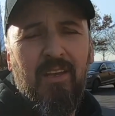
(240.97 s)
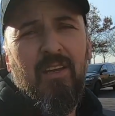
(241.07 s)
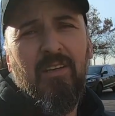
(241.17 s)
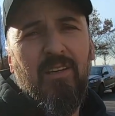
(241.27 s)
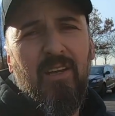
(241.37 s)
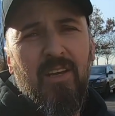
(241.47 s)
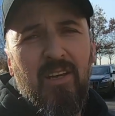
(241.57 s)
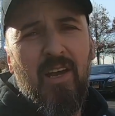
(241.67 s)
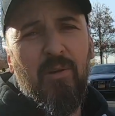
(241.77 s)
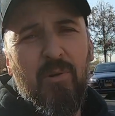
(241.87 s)
and
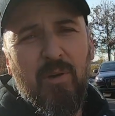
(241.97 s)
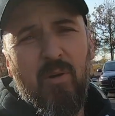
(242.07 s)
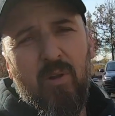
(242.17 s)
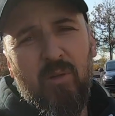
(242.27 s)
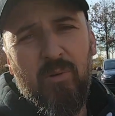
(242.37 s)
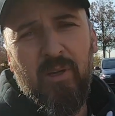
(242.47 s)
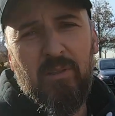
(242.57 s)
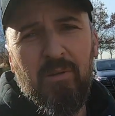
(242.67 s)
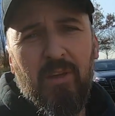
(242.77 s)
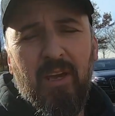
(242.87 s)
then I went all the way
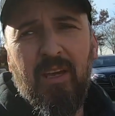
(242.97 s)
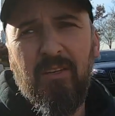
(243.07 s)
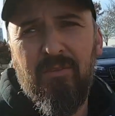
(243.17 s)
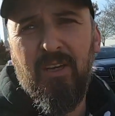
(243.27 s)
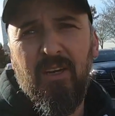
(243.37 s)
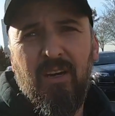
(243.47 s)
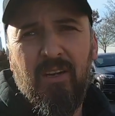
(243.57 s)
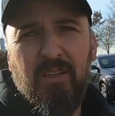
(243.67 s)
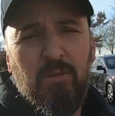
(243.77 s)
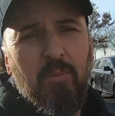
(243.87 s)
to the end of
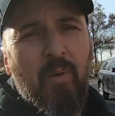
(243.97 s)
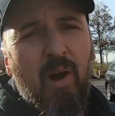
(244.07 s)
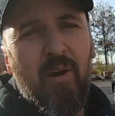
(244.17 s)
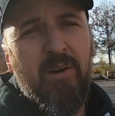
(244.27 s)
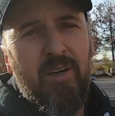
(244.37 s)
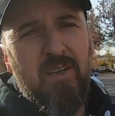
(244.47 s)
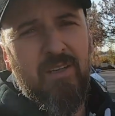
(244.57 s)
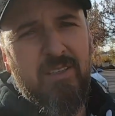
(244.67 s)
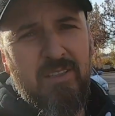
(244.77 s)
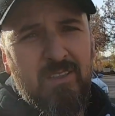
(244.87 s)
Italy to Bari,
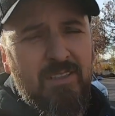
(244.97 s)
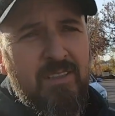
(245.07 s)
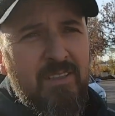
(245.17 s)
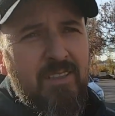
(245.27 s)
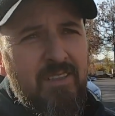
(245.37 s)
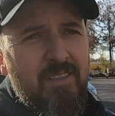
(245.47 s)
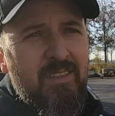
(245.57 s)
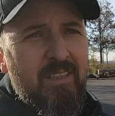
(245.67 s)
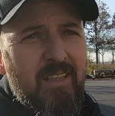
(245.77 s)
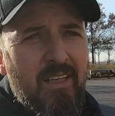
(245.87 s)

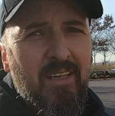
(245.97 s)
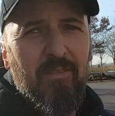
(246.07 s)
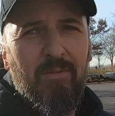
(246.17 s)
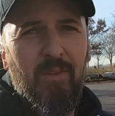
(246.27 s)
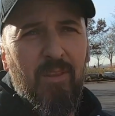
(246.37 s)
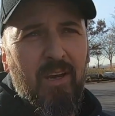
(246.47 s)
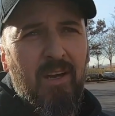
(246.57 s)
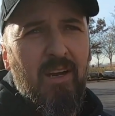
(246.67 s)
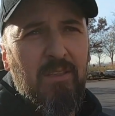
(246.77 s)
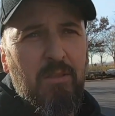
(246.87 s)
and then from
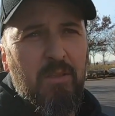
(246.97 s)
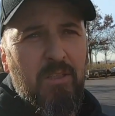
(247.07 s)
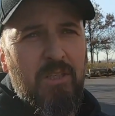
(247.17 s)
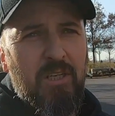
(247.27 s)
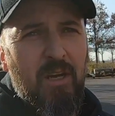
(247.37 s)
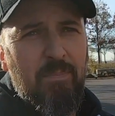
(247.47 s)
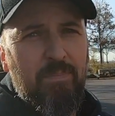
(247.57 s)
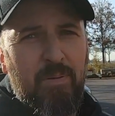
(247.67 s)
there I took a ship